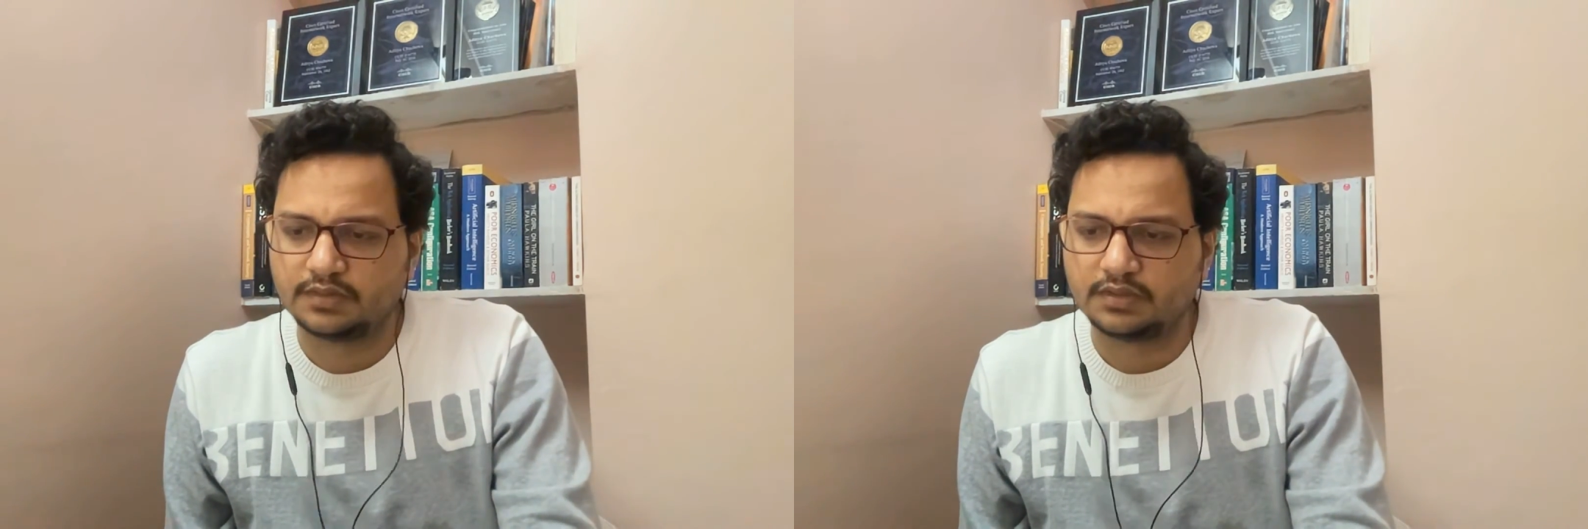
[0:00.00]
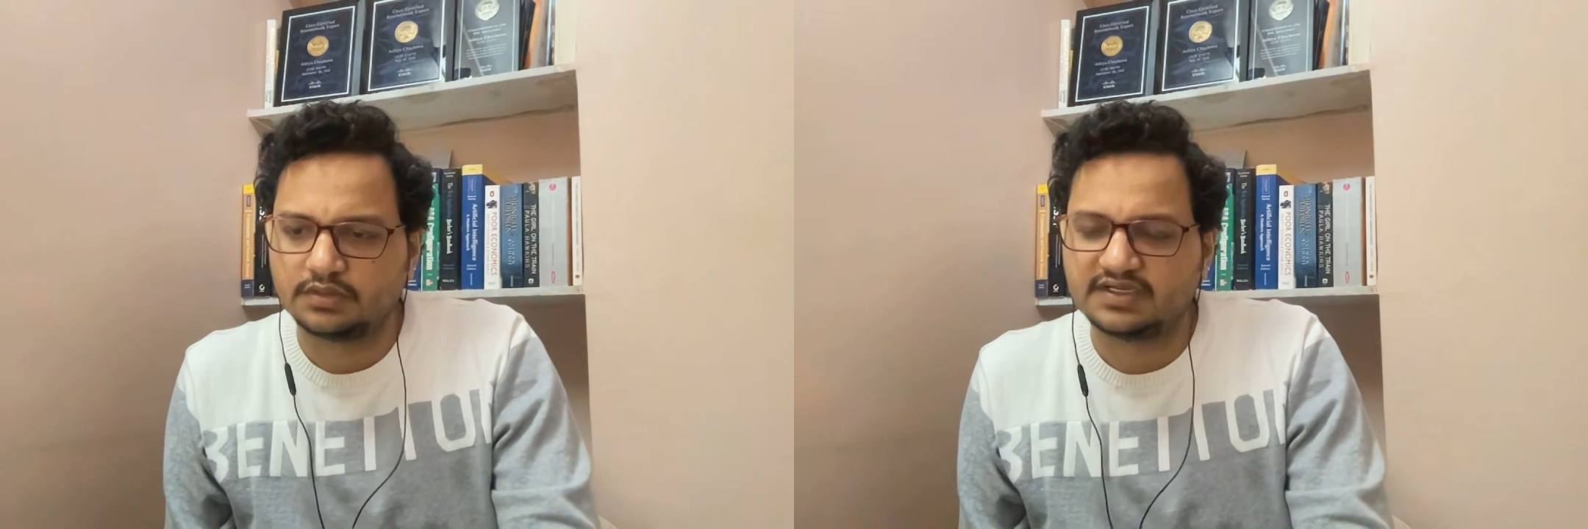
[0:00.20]

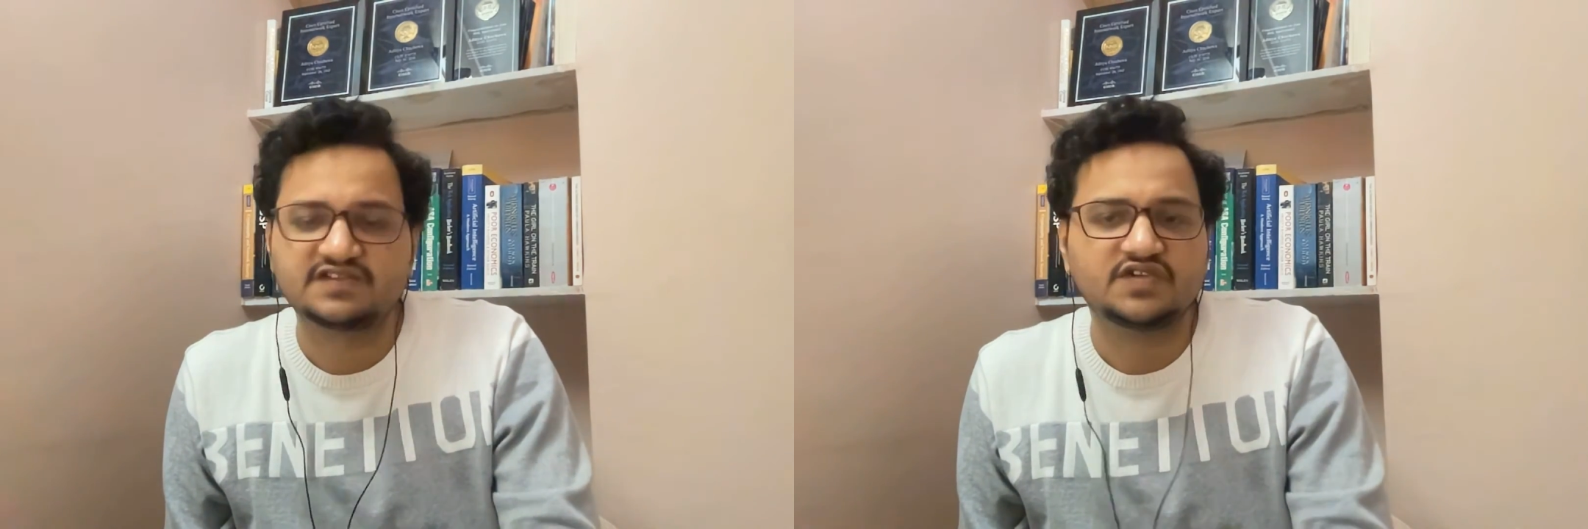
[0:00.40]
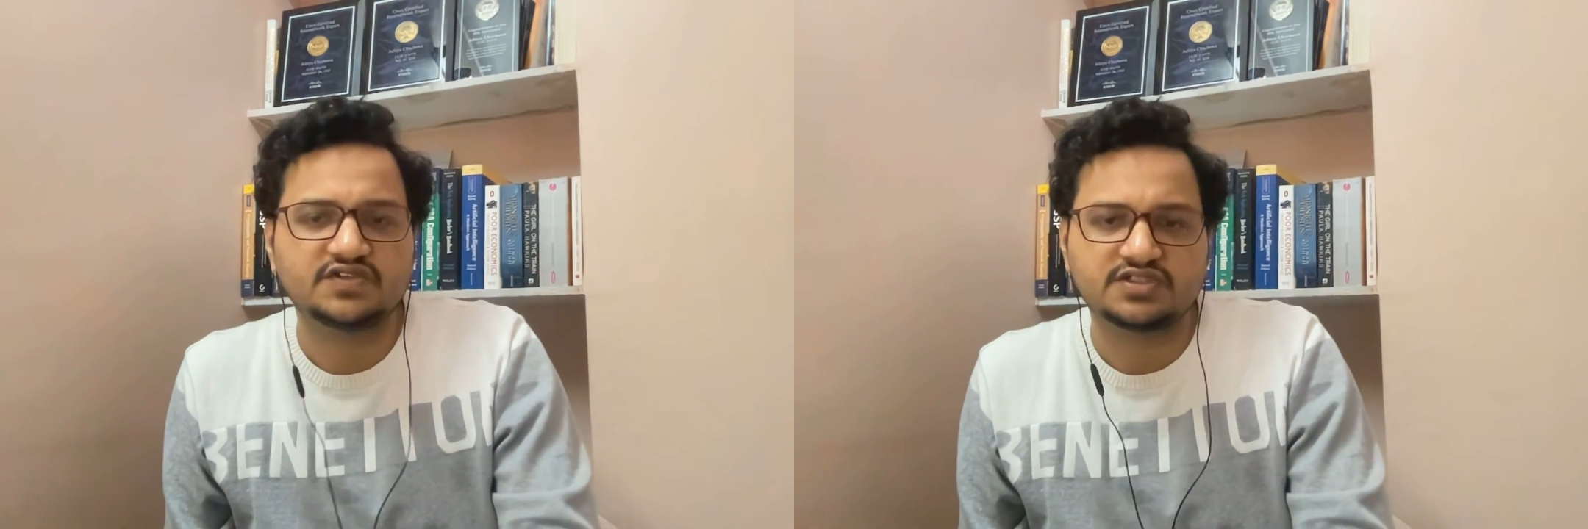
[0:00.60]
a
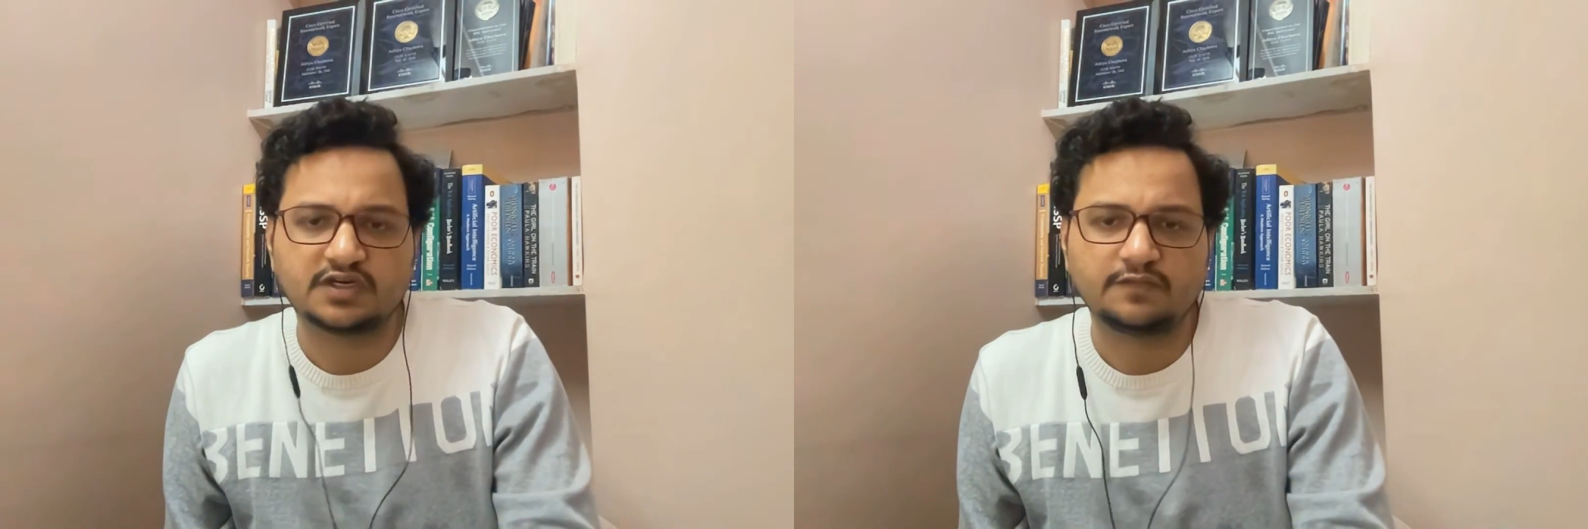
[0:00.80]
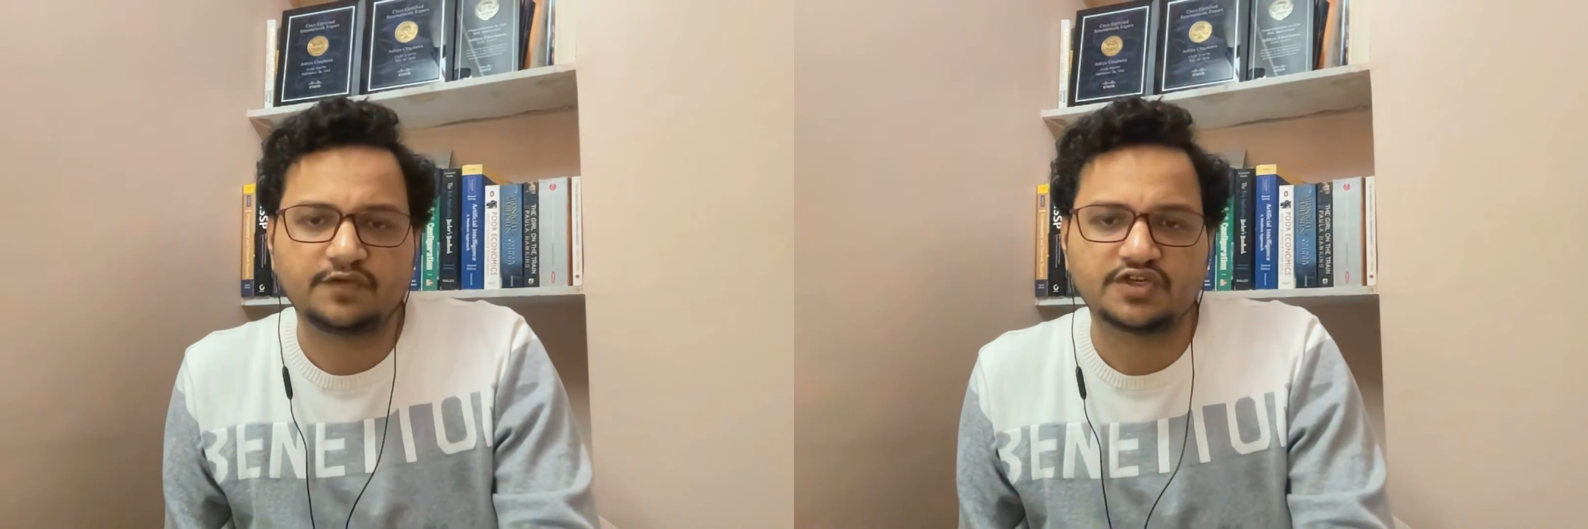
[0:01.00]
destination
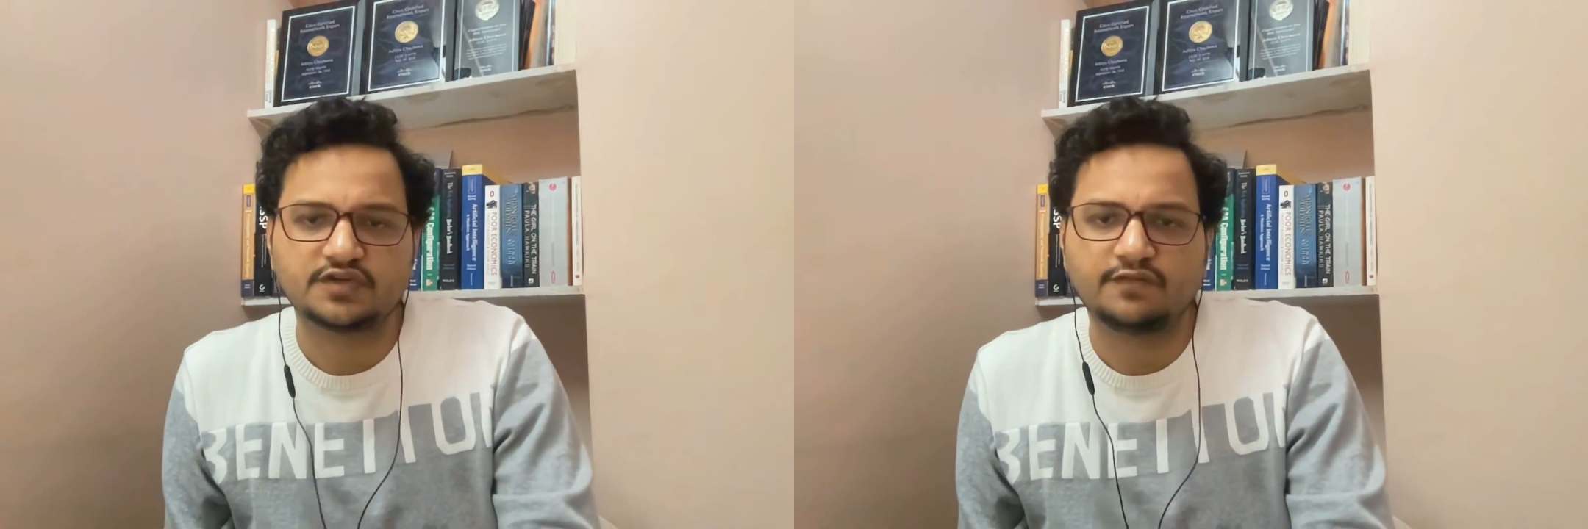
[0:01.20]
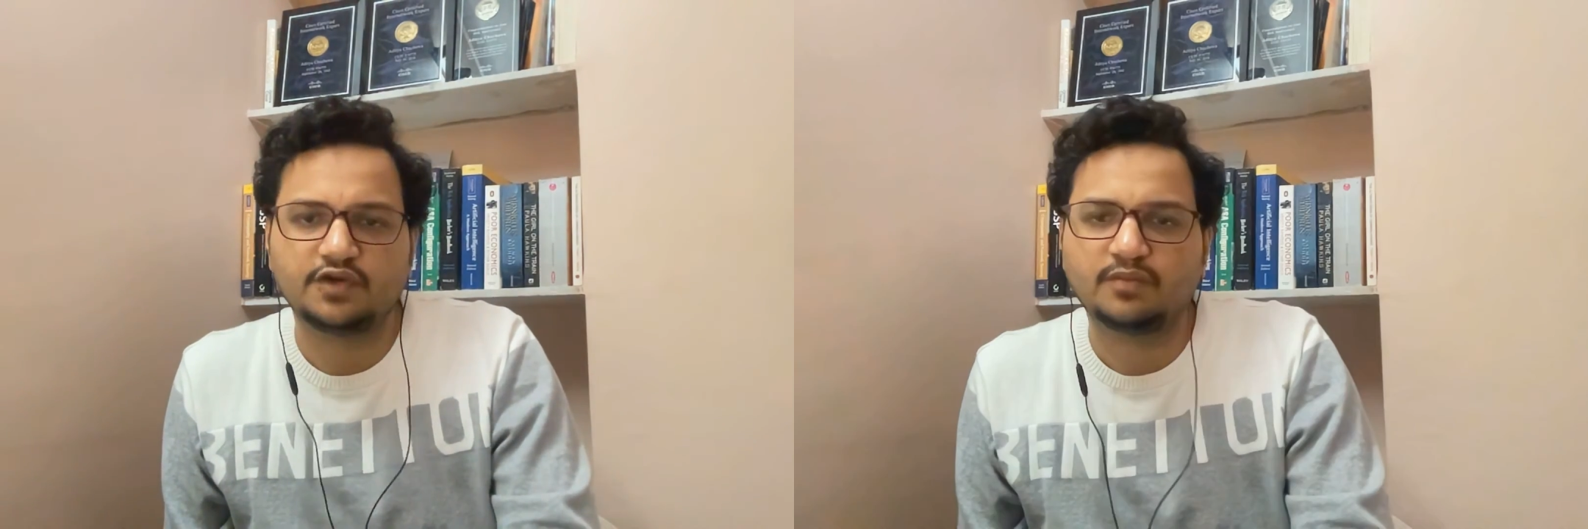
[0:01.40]
certification video,